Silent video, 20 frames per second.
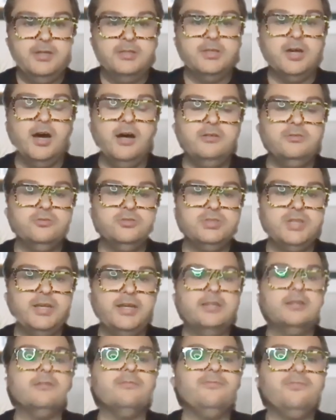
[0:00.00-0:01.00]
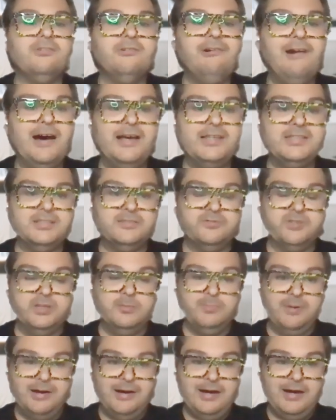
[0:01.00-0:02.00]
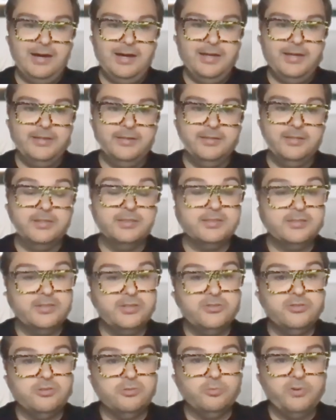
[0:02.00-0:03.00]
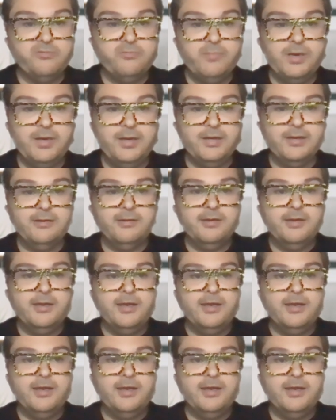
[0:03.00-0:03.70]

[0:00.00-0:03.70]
to understand the philosophy behind the decisions we've made